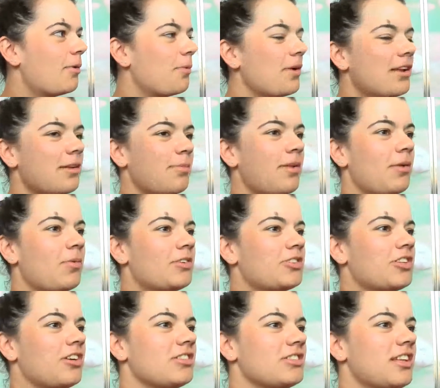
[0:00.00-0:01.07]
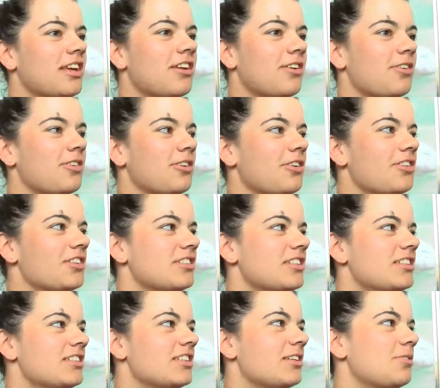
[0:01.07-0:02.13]
We did play Wichita State earlier in the
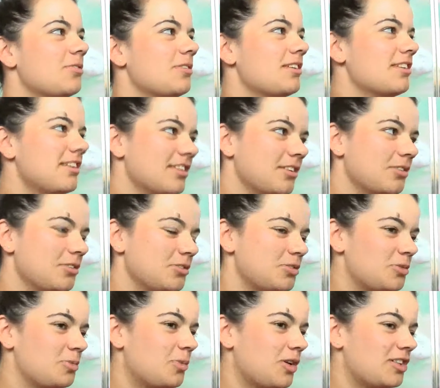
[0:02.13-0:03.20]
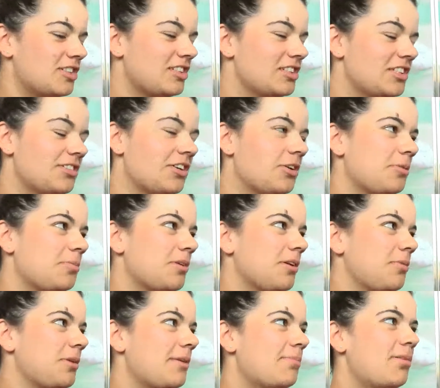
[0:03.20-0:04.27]
season, and we did lose 1-0, but
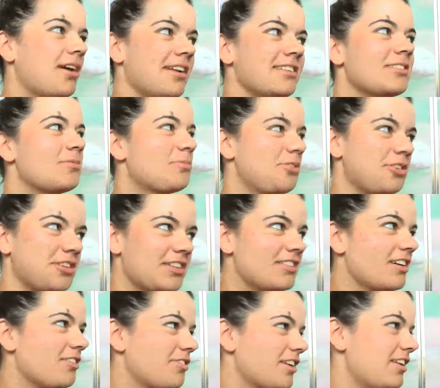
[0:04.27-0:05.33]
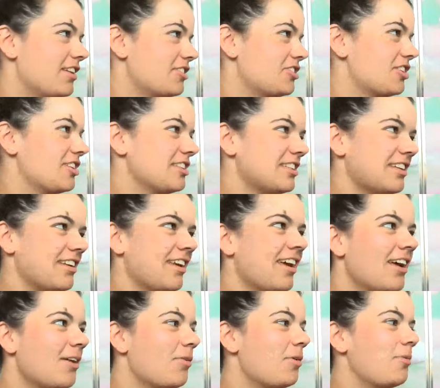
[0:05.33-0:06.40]
we played in some really tough conditions. And
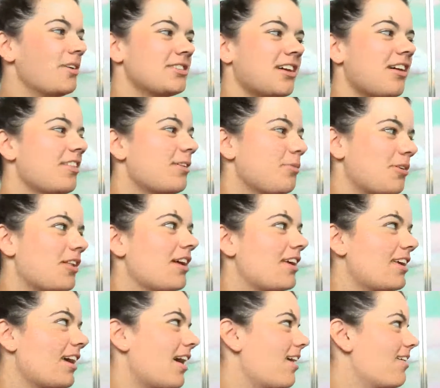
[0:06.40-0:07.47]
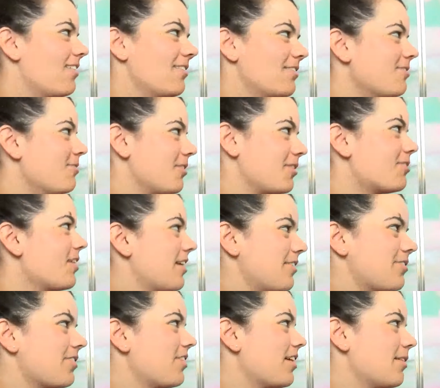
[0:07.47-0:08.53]
when we saw them, we're like, yeah, we're ready
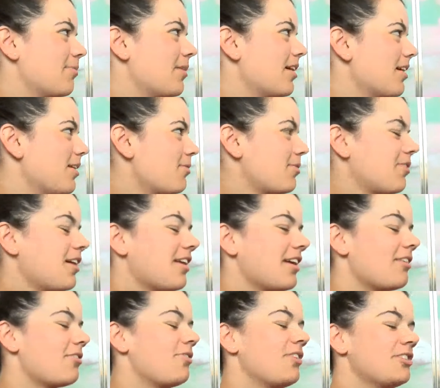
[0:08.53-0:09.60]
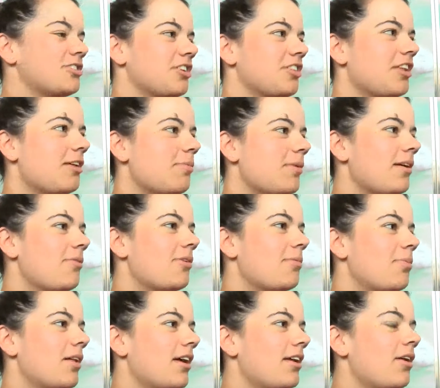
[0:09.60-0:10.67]
for them. We're ready to get revenge on them. And we
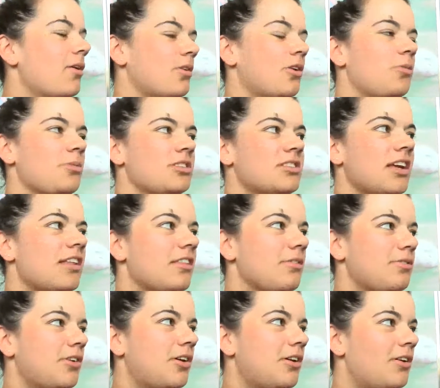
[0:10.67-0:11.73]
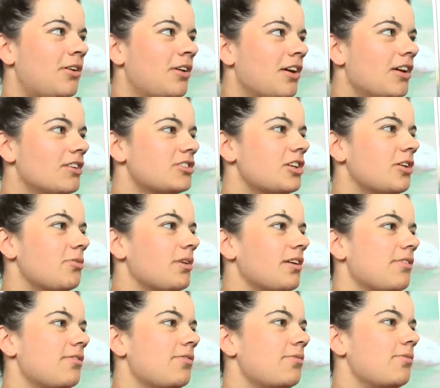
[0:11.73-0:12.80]
played Oklahoma State in the fall, so
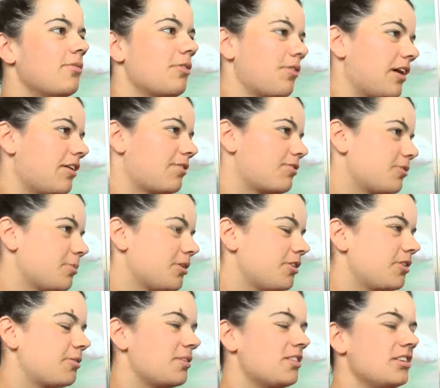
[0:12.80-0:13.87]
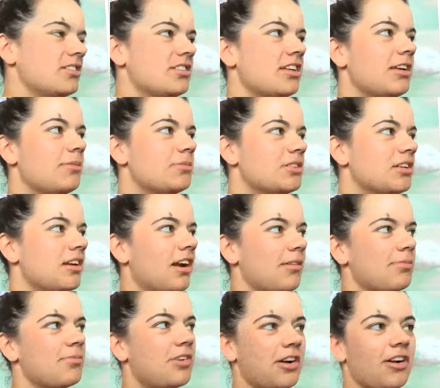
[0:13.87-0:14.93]
we're very familiar with these teams, and
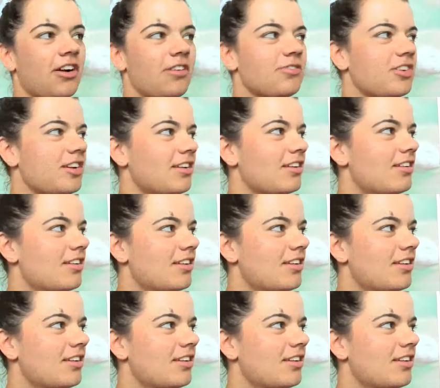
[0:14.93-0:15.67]
I'm very confident.